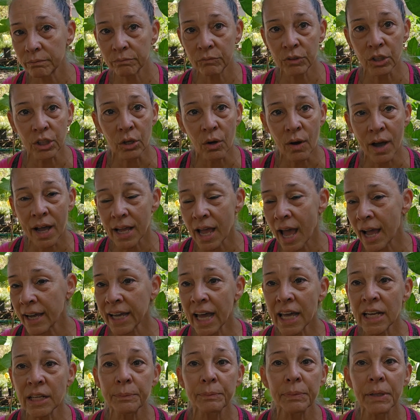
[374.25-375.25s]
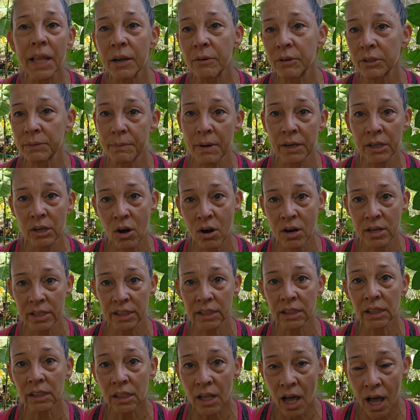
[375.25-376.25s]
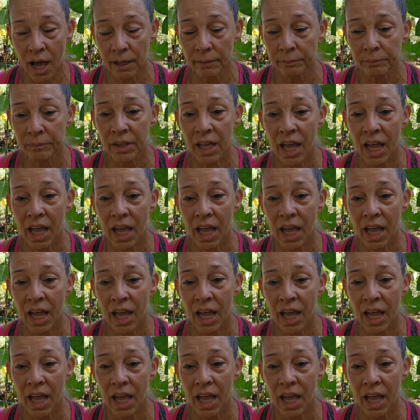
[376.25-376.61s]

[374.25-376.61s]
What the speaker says: you know, I kind of play with my garden a lot.